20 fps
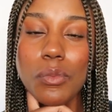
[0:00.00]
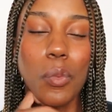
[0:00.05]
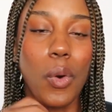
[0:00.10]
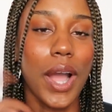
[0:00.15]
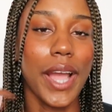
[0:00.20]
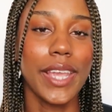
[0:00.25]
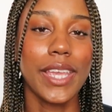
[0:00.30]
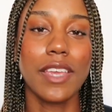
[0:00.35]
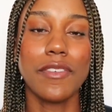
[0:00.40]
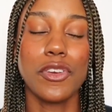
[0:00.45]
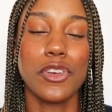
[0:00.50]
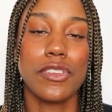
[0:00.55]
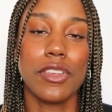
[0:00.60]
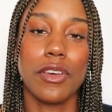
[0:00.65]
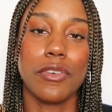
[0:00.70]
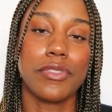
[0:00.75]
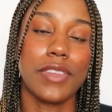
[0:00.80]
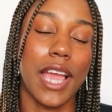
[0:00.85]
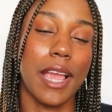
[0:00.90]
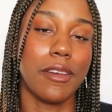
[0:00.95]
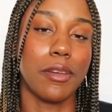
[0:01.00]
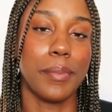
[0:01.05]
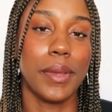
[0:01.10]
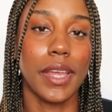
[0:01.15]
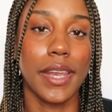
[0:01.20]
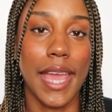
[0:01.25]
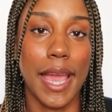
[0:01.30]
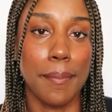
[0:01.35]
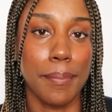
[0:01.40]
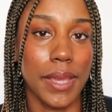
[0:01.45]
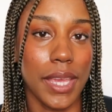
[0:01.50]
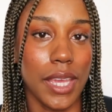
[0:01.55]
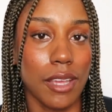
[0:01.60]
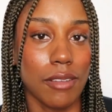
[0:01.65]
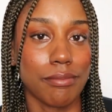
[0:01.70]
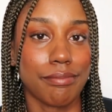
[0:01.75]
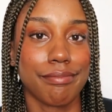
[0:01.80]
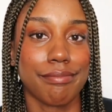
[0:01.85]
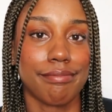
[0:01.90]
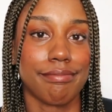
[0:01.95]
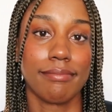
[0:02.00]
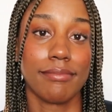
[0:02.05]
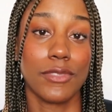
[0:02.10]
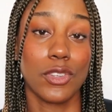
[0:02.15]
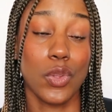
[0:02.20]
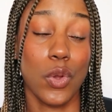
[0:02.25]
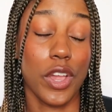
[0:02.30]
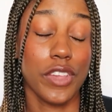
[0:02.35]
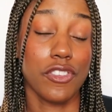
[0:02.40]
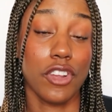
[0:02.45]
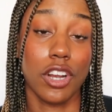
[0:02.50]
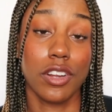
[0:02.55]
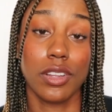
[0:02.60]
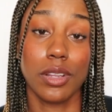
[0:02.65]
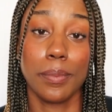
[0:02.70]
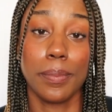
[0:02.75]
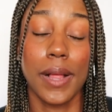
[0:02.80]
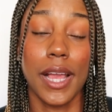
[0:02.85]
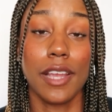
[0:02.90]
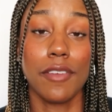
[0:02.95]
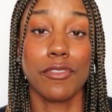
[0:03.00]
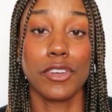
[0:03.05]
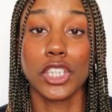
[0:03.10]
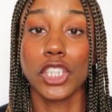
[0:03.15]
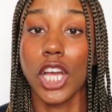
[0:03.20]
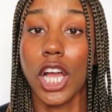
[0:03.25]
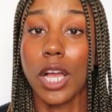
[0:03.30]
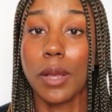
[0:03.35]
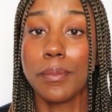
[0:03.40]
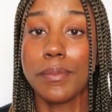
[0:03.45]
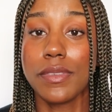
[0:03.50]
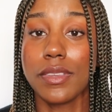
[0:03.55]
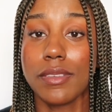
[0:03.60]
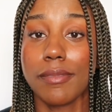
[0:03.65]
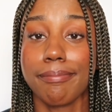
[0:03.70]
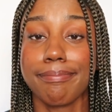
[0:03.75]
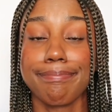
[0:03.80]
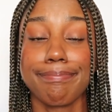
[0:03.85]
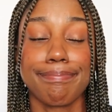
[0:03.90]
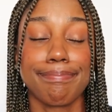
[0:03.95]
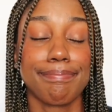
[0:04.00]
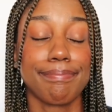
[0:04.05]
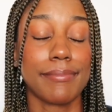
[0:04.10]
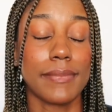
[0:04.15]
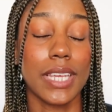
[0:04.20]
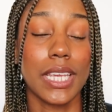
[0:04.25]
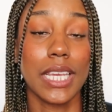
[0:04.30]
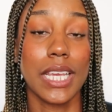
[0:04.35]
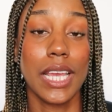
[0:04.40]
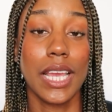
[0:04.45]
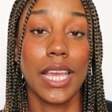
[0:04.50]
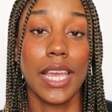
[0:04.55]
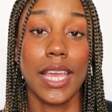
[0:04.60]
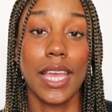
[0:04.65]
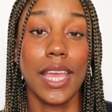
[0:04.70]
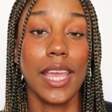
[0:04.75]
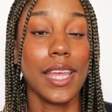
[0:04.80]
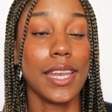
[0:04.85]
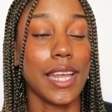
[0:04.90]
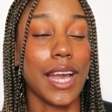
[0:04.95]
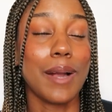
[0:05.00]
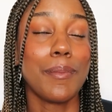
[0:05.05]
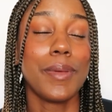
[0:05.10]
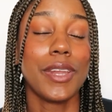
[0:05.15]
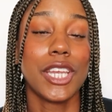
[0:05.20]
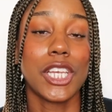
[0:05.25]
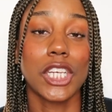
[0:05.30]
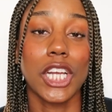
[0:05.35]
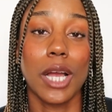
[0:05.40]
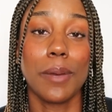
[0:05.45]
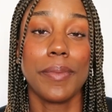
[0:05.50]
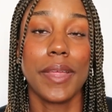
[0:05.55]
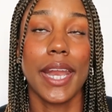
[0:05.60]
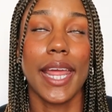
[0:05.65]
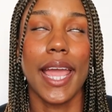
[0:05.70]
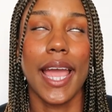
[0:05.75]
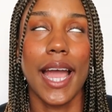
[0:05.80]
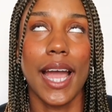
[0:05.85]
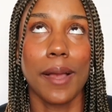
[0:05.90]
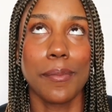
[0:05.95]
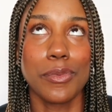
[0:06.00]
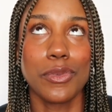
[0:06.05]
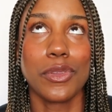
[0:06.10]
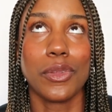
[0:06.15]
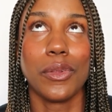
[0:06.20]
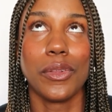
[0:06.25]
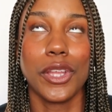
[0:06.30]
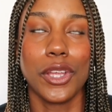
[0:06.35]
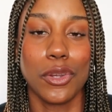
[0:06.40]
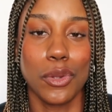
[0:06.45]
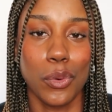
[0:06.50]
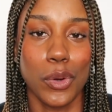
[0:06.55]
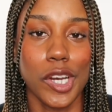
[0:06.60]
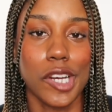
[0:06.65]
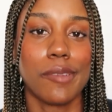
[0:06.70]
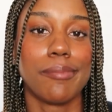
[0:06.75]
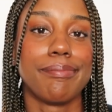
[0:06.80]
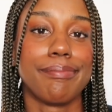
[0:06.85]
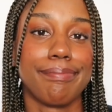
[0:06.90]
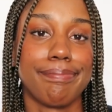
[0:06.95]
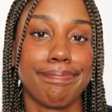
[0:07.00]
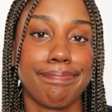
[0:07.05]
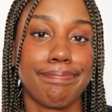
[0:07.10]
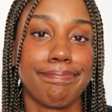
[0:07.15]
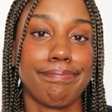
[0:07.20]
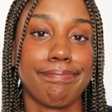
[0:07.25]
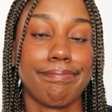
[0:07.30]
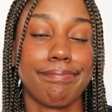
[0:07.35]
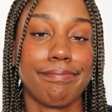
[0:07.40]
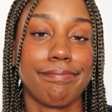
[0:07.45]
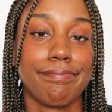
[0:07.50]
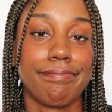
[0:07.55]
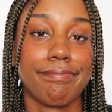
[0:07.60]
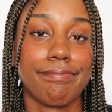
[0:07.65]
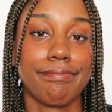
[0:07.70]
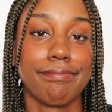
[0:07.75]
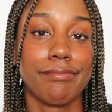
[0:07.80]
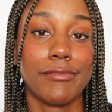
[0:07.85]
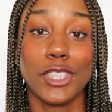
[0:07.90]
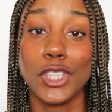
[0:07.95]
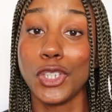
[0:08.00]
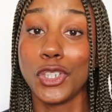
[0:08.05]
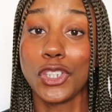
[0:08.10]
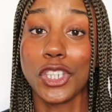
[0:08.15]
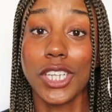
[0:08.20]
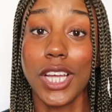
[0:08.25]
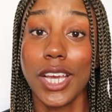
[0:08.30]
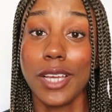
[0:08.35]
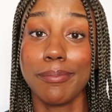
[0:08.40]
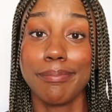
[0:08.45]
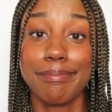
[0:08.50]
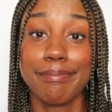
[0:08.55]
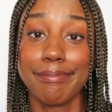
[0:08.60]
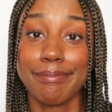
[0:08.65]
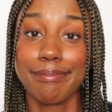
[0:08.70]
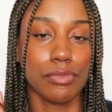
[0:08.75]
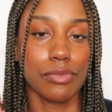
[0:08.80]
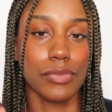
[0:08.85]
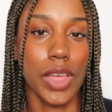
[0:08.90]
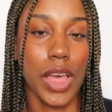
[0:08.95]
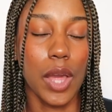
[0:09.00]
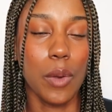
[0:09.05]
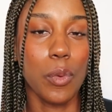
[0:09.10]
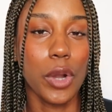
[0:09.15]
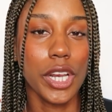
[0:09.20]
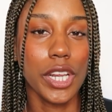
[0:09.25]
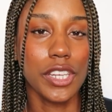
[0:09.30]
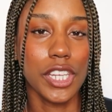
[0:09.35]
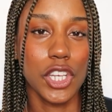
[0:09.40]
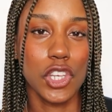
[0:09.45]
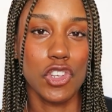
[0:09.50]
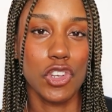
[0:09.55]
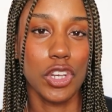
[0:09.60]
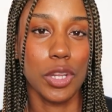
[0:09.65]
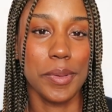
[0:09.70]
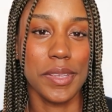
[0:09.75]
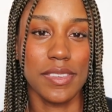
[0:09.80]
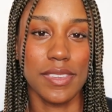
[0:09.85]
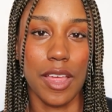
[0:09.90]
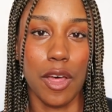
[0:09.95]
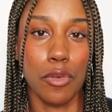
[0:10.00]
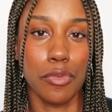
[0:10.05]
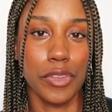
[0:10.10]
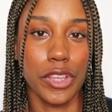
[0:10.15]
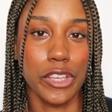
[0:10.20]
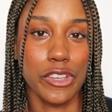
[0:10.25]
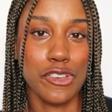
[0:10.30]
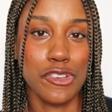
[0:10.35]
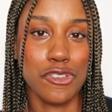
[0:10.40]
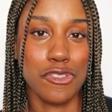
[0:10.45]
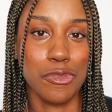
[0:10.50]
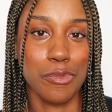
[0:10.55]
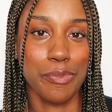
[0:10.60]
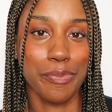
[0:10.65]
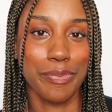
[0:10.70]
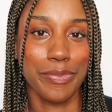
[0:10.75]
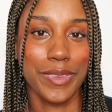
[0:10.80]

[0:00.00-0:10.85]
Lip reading: Why give yourself time to be unhappy? So I started applying for jobs, and now I'm in a job that I absolutely adore. Use your time. I want to teach you to be selfish,